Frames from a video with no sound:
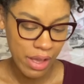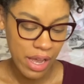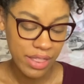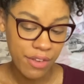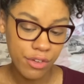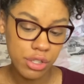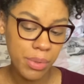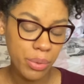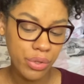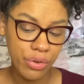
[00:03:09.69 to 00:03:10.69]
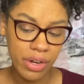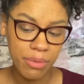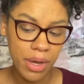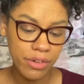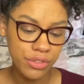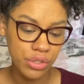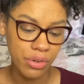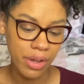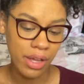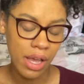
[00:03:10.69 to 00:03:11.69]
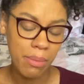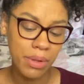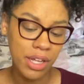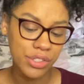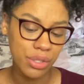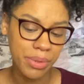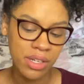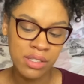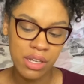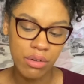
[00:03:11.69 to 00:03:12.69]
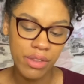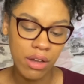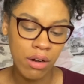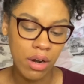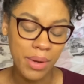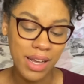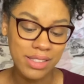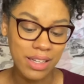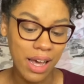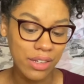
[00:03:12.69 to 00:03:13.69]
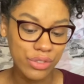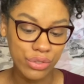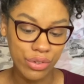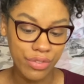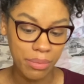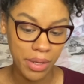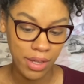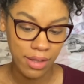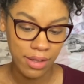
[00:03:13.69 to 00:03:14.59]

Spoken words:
and that fills me with a great amount of joy and pleasure because I know that karma has a lot in store for me.